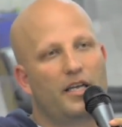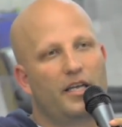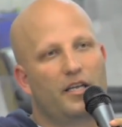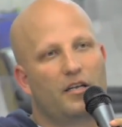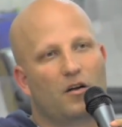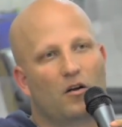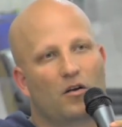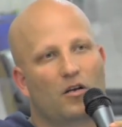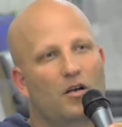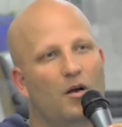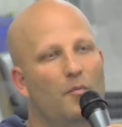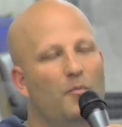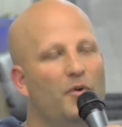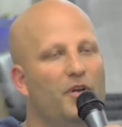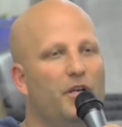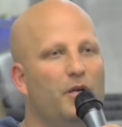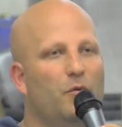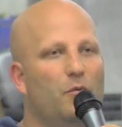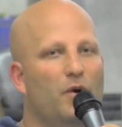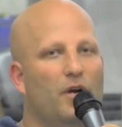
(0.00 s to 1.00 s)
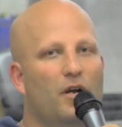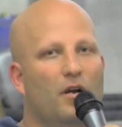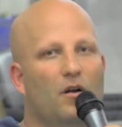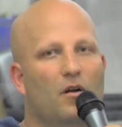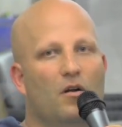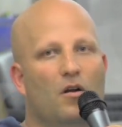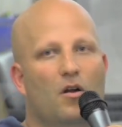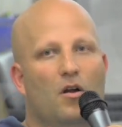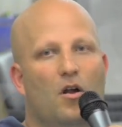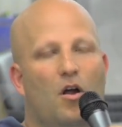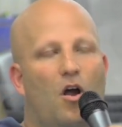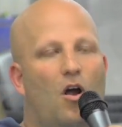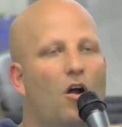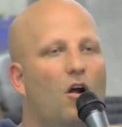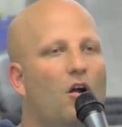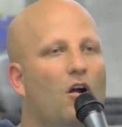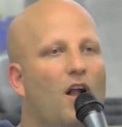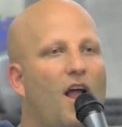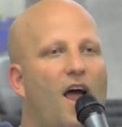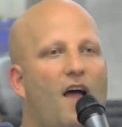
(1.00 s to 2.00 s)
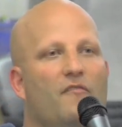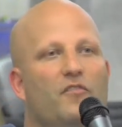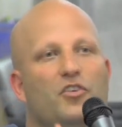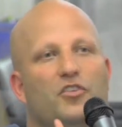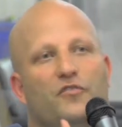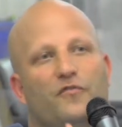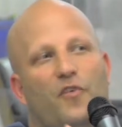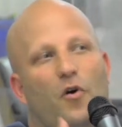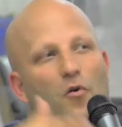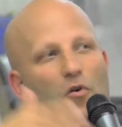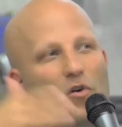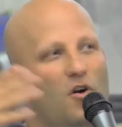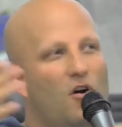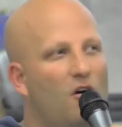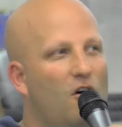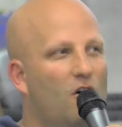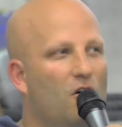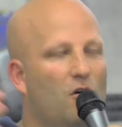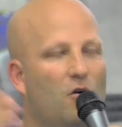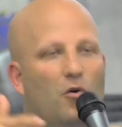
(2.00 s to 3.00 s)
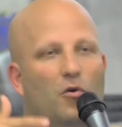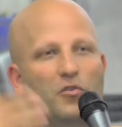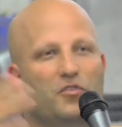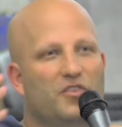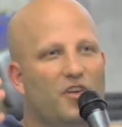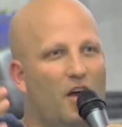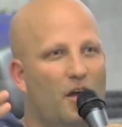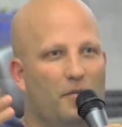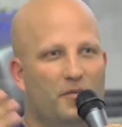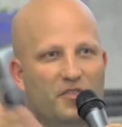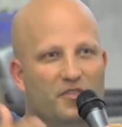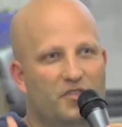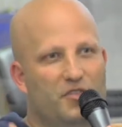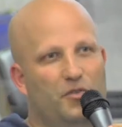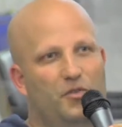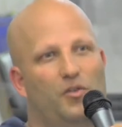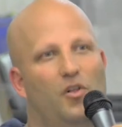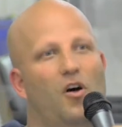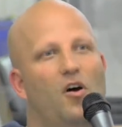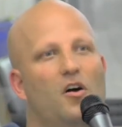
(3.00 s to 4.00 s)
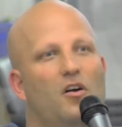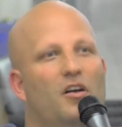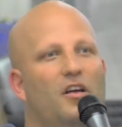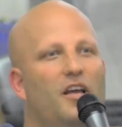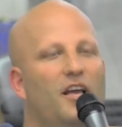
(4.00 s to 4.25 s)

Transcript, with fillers: in our company where our average phone call hold time is too long.